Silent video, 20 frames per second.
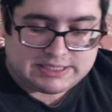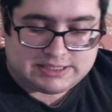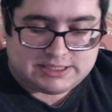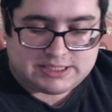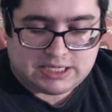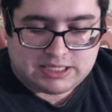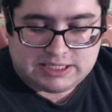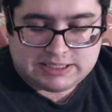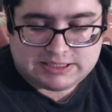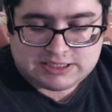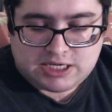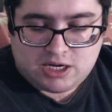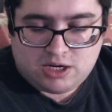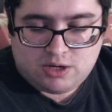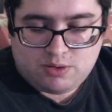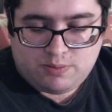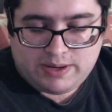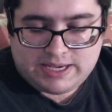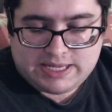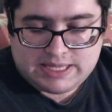so let's go
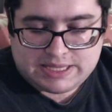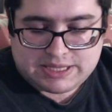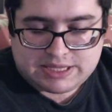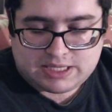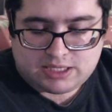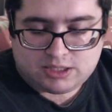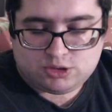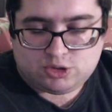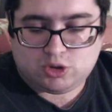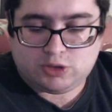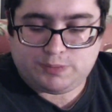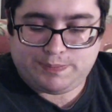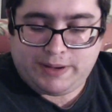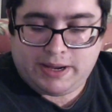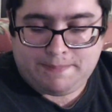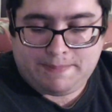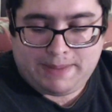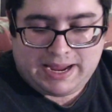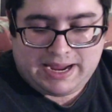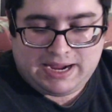with Jules Pierre
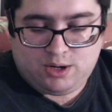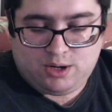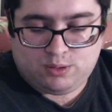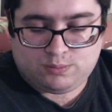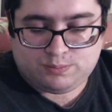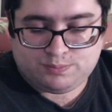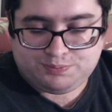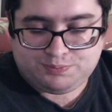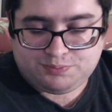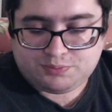Mao.